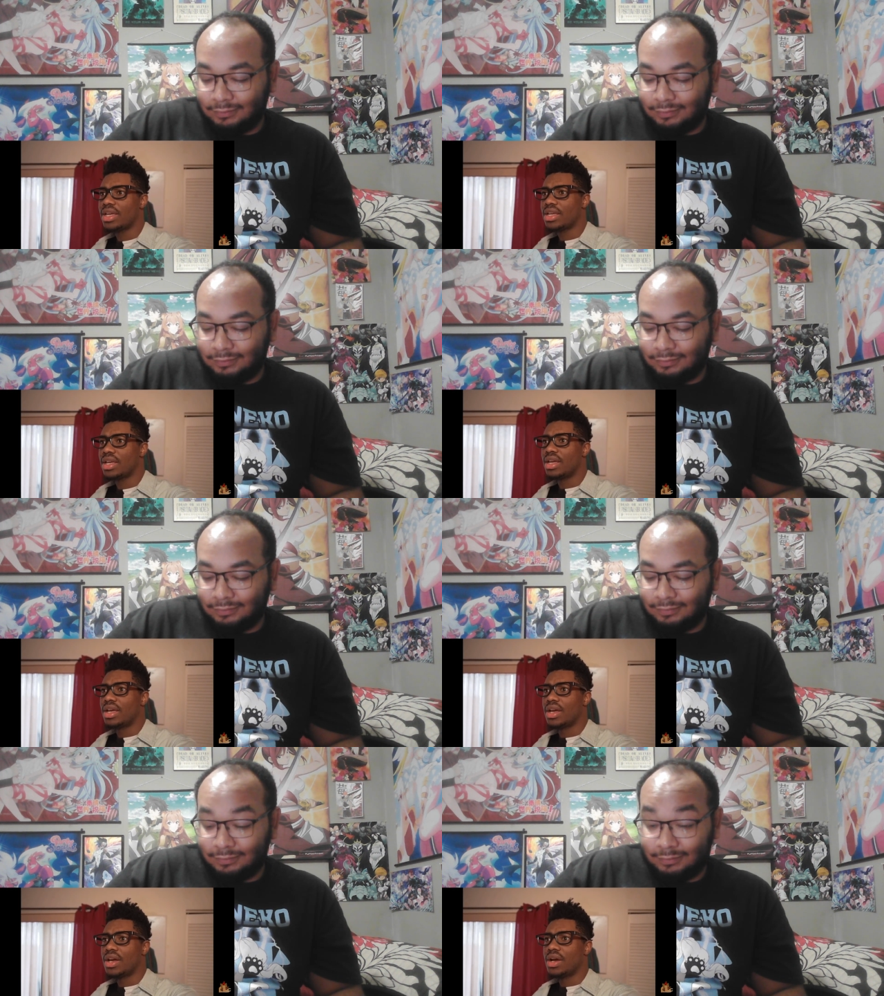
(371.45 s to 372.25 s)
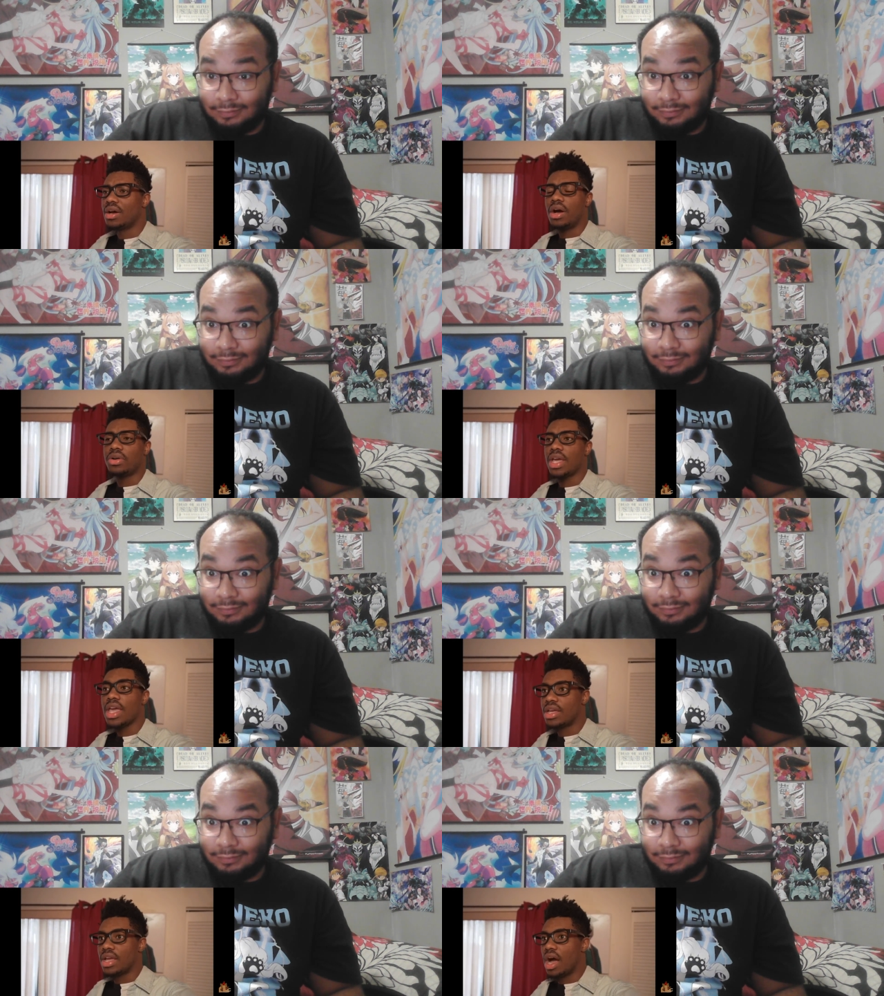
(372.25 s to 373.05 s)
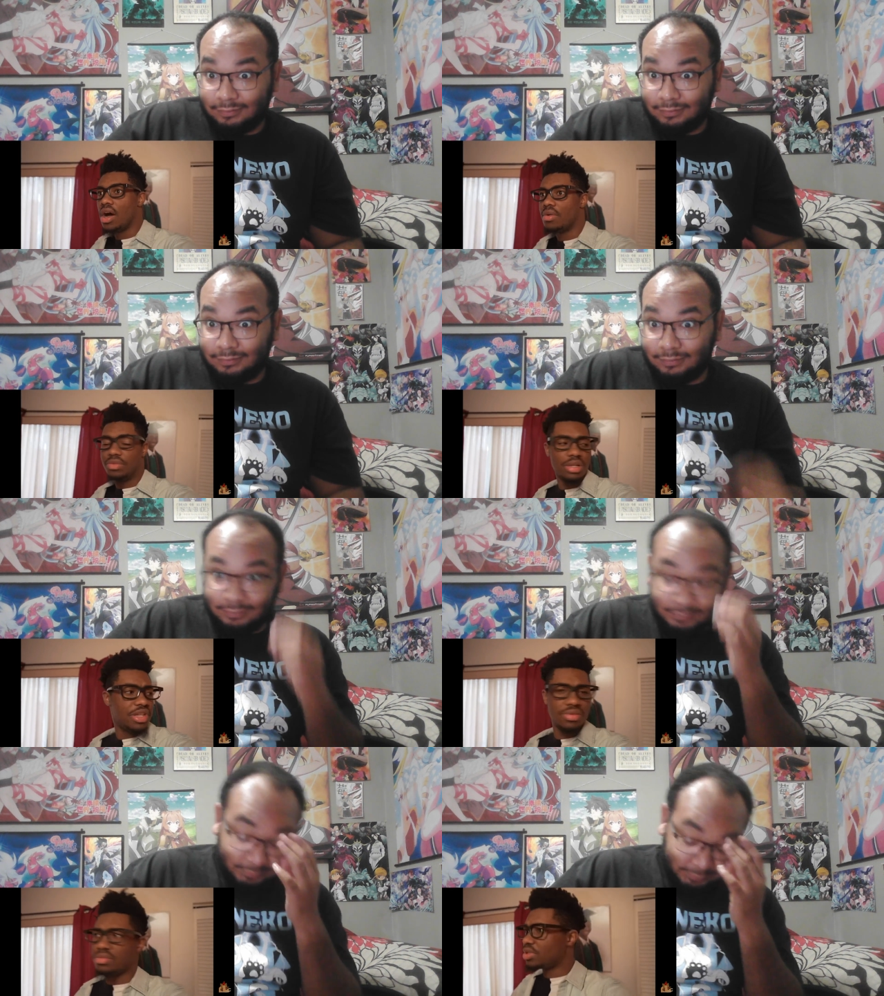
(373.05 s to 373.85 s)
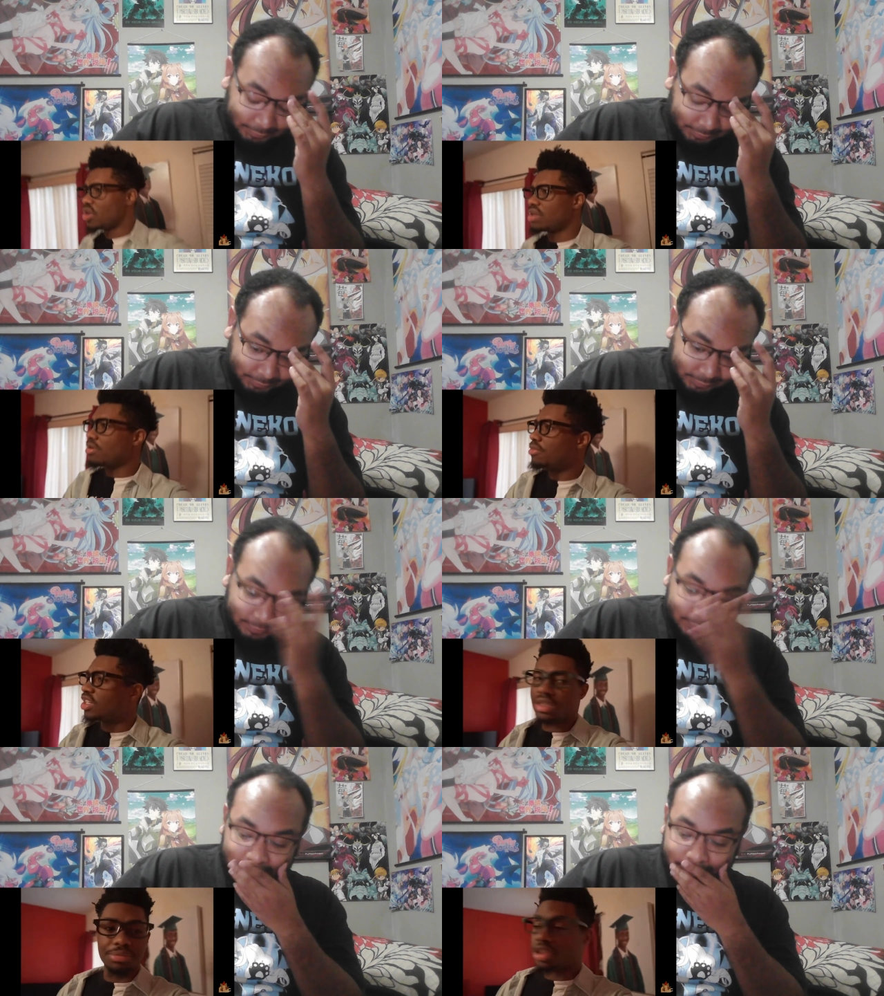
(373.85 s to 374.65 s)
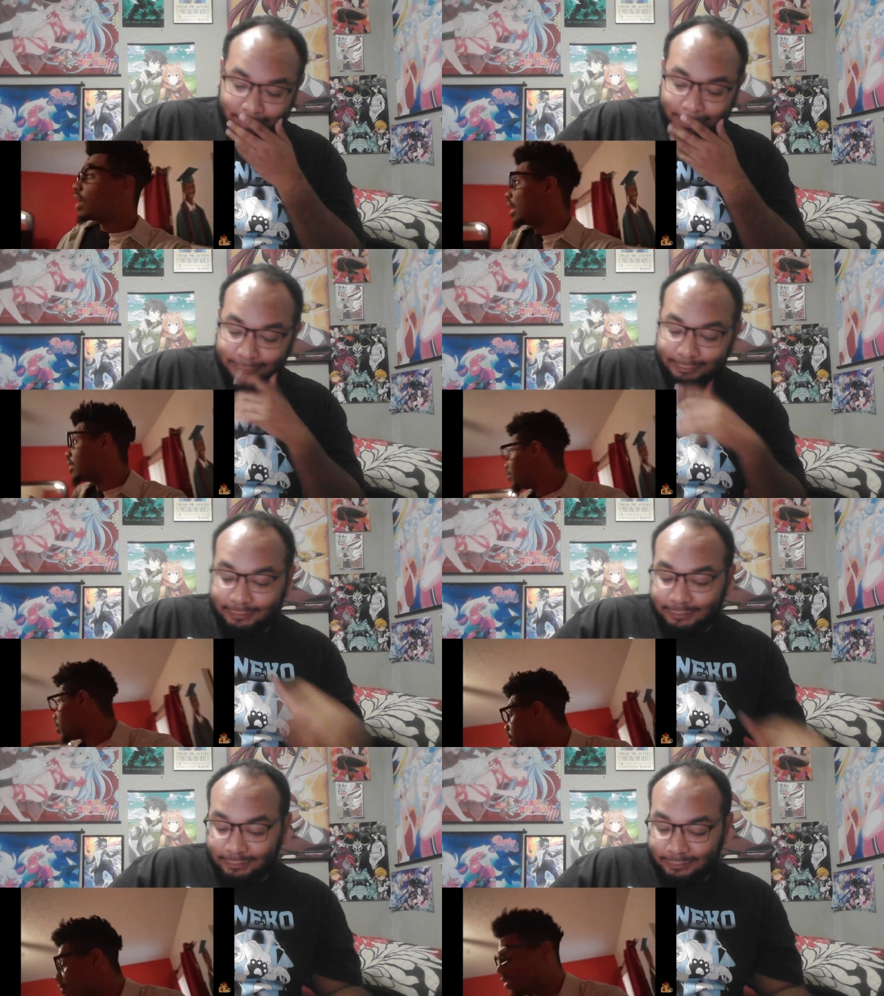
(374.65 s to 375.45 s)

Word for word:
Speaker 1: Okay. Okay. Um, let me go get my book because I'm sorry,